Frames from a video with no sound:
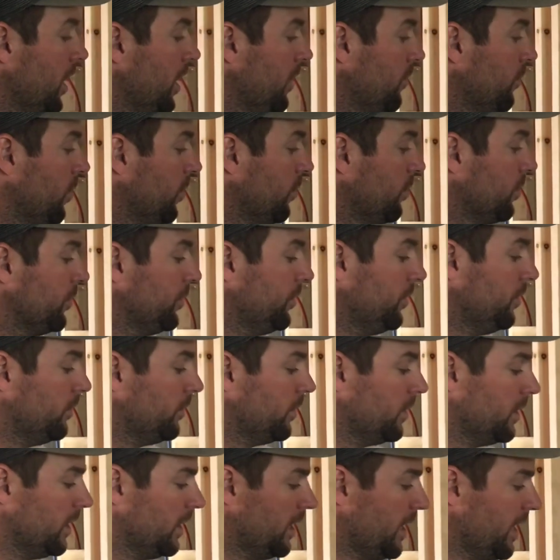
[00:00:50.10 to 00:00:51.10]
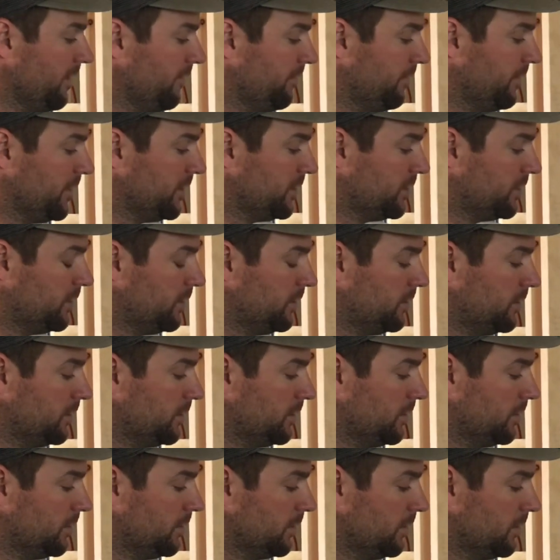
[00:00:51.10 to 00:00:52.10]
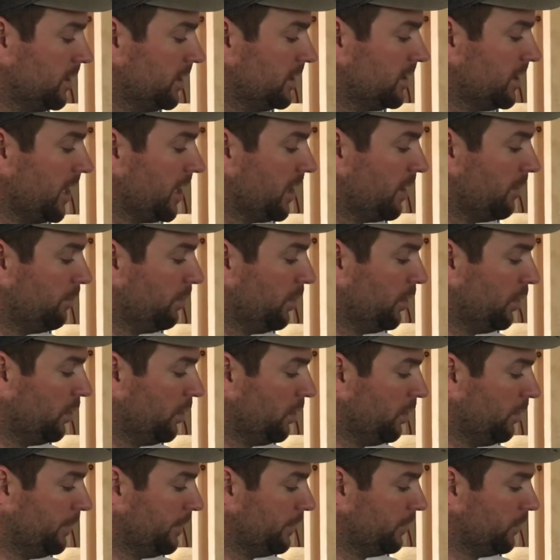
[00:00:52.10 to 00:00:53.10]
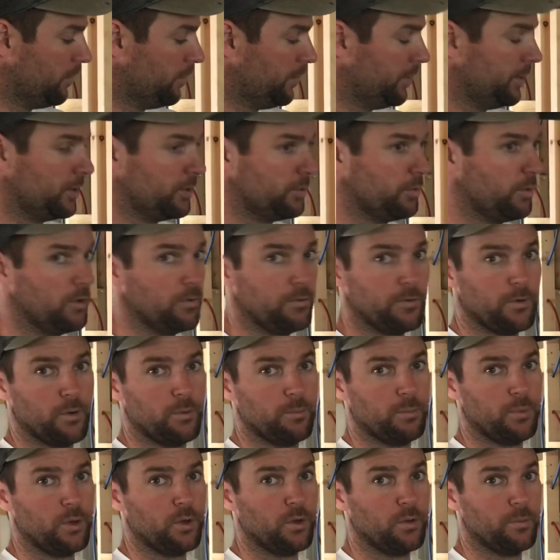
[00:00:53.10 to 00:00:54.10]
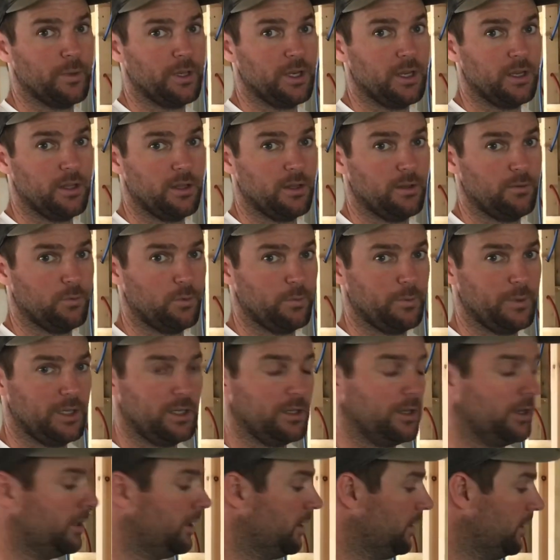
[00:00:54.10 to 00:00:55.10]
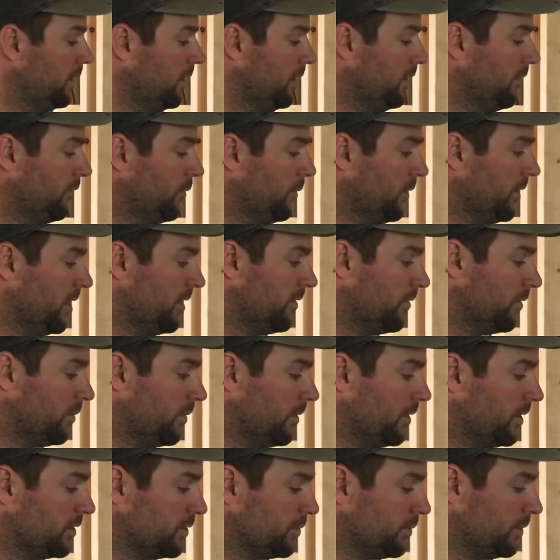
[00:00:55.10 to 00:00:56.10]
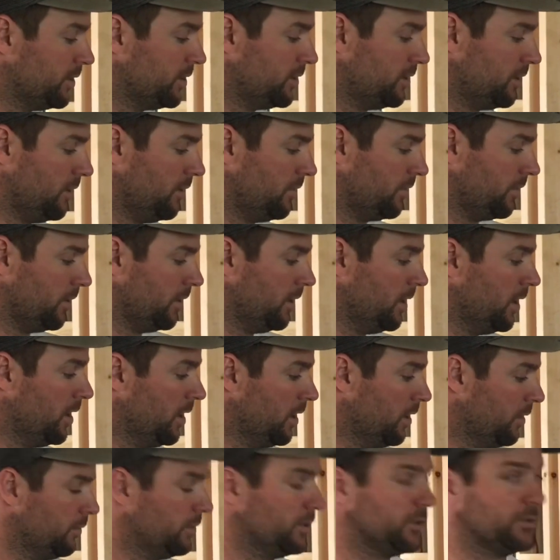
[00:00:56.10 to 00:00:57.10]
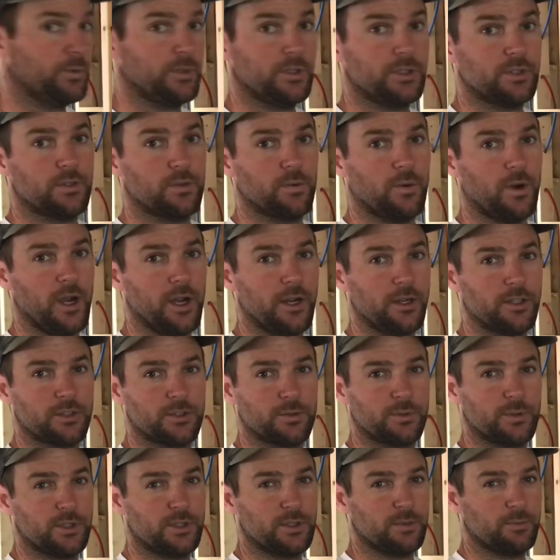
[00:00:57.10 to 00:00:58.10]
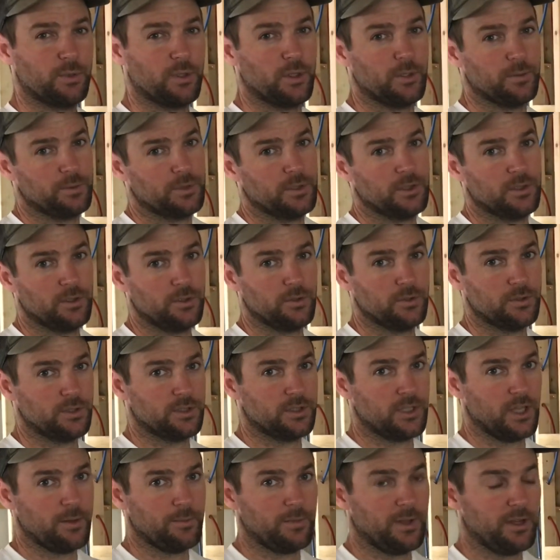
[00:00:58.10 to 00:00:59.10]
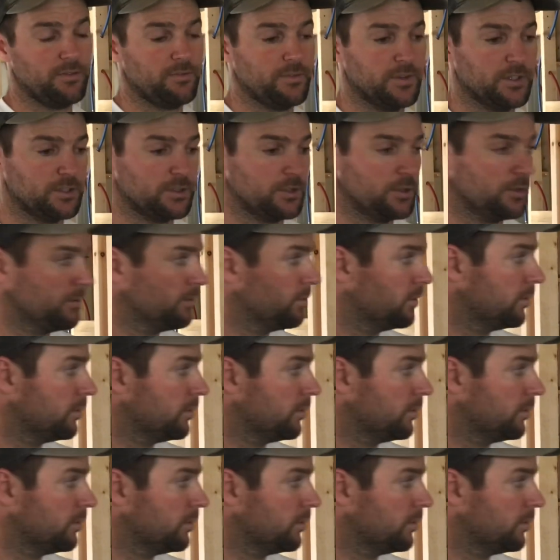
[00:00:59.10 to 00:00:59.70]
And what we'll do, we'll get light fixtures that take a bulb, and we'll put a 12 volt bulb in it, and we'll be done. And then if we ever want to switch it over, we switch the wires, switch the bulbs, use the same light fixture.